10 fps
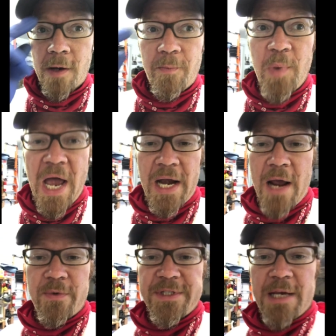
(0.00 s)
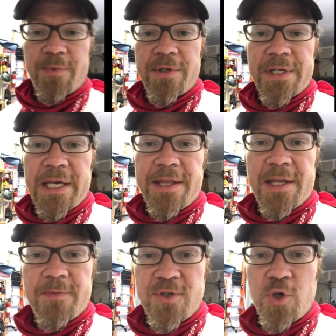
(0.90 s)
But I was able to get
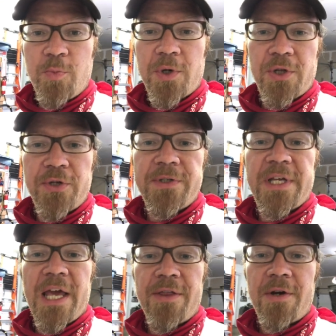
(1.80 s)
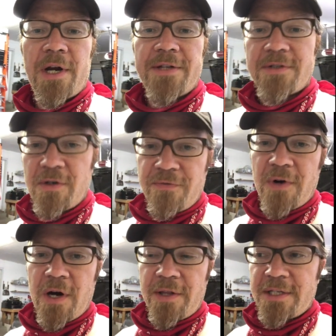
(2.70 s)
them super glued together, and so
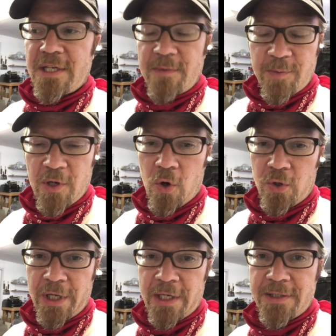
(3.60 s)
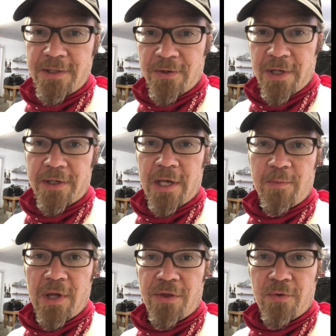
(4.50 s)
far they seem to be holding, so they'll
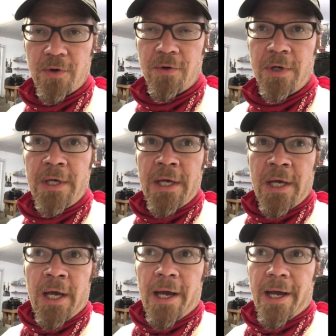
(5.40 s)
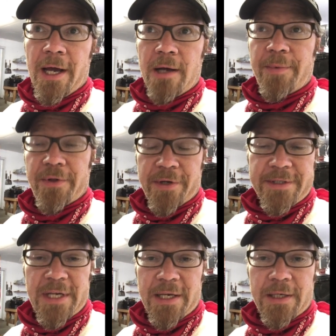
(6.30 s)
get me through. But
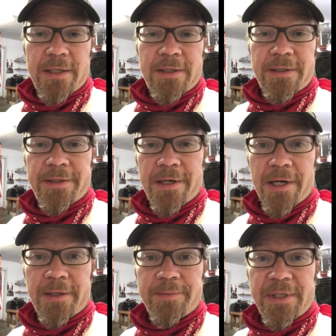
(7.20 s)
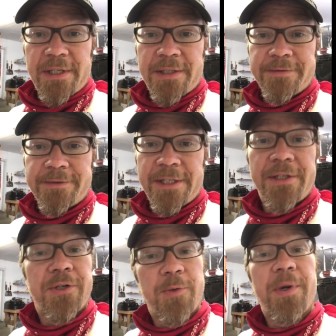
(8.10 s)
looks like I'll be
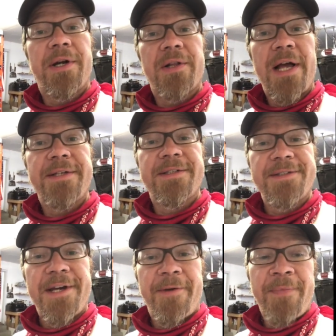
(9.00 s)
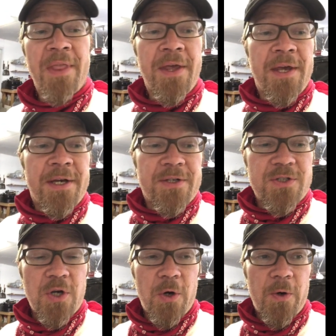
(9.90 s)
getting a new pair of glasses now.
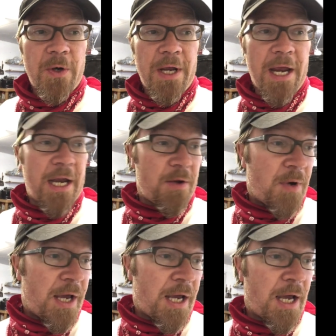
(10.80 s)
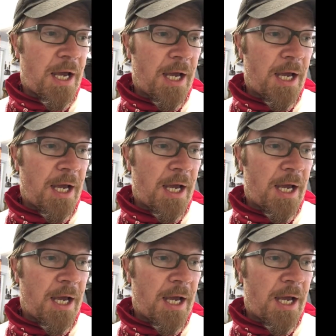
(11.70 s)
So anyway,